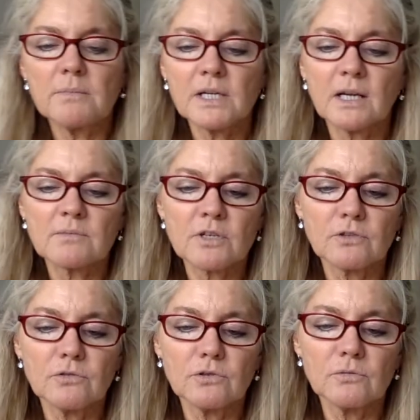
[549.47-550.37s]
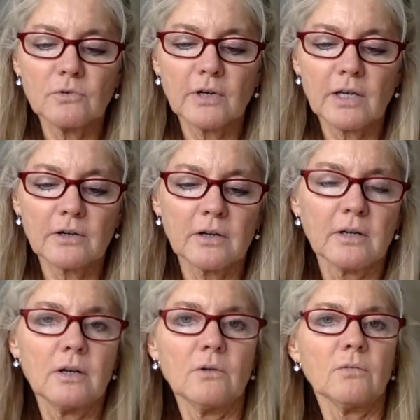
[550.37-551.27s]
becomes our new numerator.
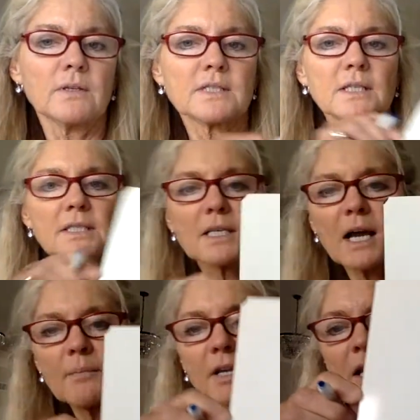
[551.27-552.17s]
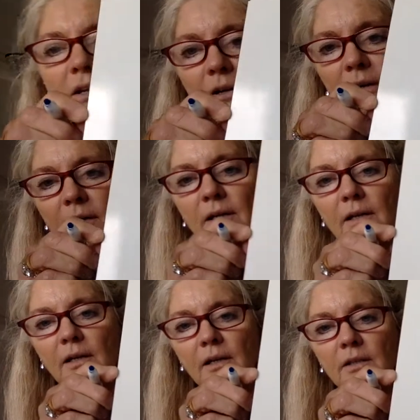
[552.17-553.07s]
What's the denominator?
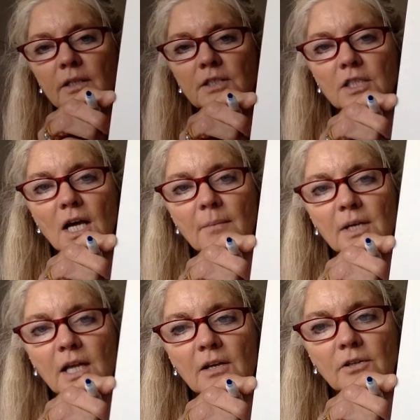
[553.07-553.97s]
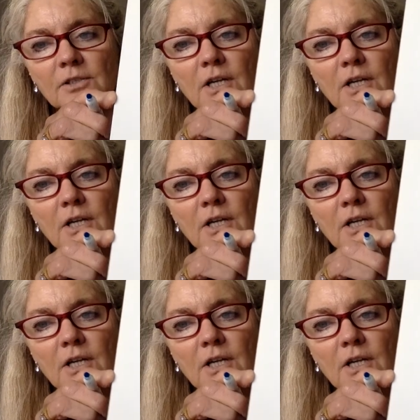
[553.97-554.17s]
The denominator